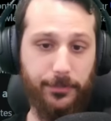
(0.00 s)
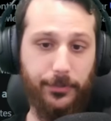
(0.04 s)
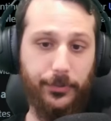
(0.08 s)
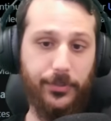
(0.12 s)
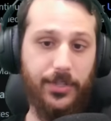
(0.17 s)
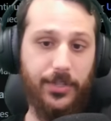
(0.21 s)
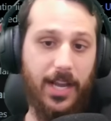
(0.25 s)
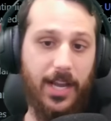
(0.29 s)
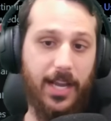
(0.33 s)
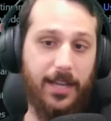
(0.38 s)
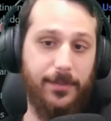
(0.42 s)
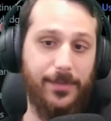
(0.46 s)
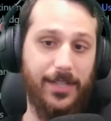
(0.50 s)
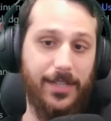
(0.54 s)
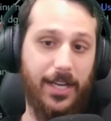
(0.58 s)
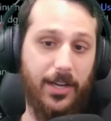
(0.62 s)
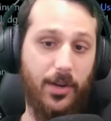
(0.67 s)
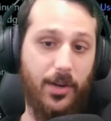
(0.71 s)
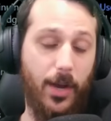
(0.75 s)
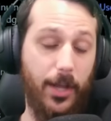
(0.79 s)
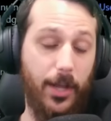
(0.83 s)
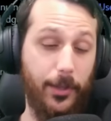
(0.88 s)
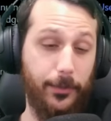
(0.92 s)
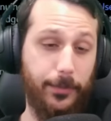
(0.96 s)
times. I
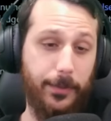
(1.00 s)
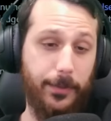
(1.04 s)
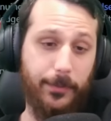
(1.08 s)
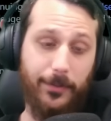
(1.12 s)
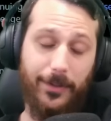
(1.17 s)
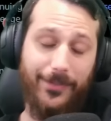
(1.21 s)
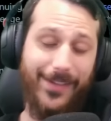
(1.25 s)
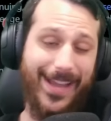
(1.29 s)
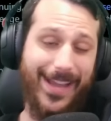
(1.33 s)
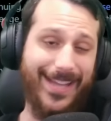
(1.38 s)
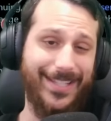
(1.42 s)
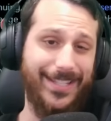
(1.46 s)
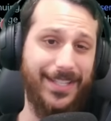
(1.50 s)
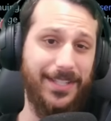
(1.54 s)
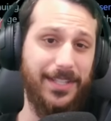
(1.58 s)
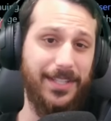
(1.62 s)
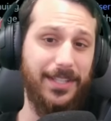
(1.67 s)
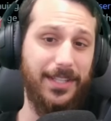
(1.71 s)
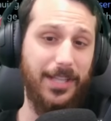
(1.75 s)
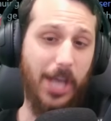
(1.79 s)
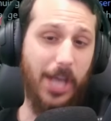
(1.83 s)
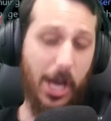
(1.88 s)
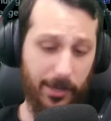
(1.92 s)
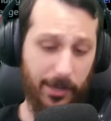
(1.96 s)
know other people have asked this
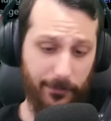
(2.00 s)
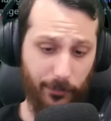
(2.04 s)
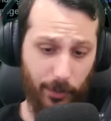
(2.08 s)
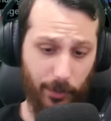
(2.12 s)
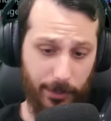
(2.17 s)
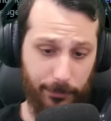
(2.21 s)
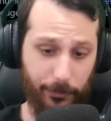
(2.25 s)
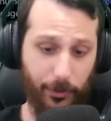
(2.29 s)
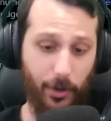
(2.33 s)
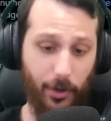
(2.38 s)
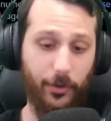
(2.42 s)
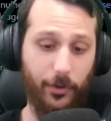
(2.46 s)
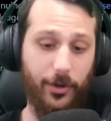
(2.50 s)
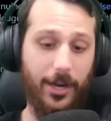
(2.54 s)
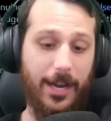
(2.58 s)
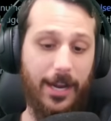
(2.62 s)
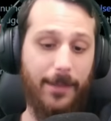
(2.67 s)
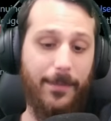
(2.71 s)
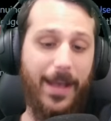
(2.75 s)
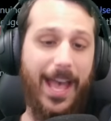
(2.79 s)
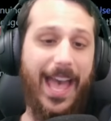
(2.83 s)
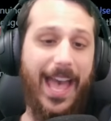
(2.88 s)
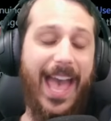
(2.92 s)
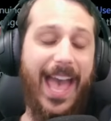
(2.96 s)
in the Envoy
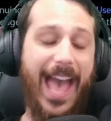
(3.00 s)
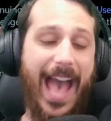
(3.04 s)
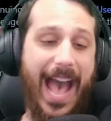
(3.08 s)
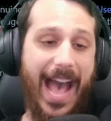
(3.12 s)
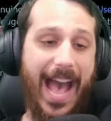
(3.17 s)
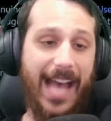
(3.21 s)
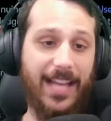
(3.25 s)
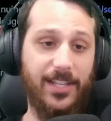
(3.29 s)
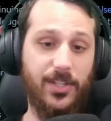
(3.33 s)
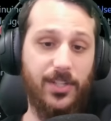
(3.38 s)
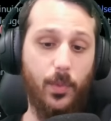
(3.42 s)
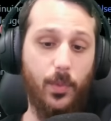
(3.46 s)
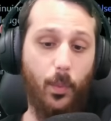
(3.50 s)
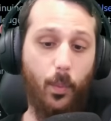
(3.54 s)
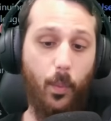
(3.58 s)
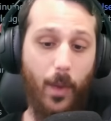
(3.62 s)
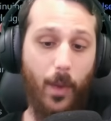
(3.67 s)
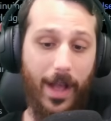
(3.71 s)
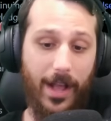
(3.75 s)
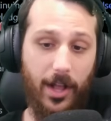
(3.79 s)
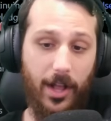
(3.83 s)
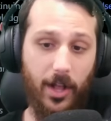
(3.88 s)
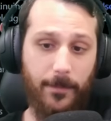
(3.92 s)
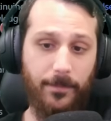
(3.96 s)
program as
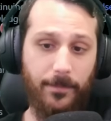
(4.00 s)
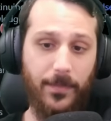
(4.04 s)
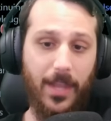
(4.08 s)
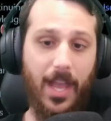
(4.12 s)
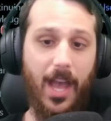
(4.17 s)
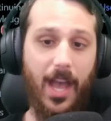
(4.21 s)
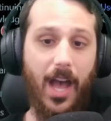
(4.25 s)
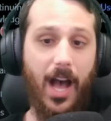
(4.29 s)
well.